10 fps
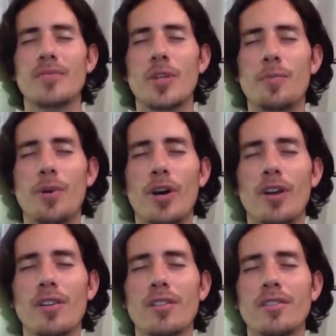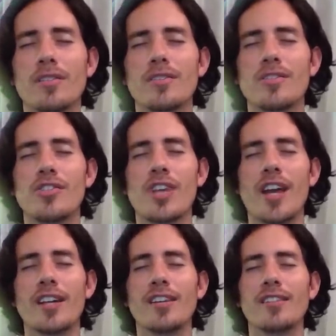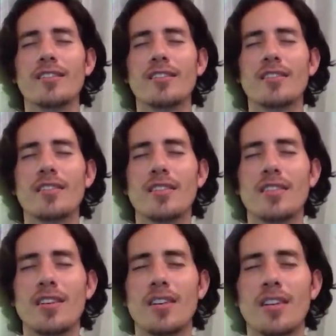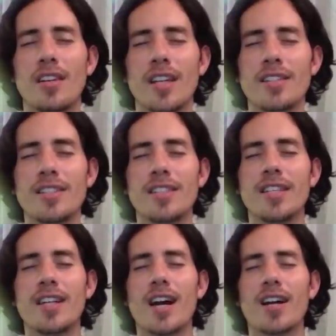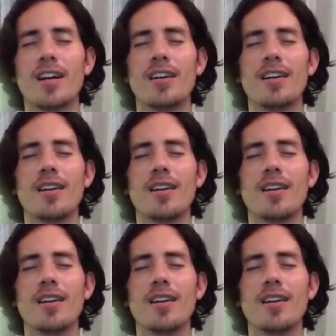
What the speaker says: the pearl shining in Titicaca,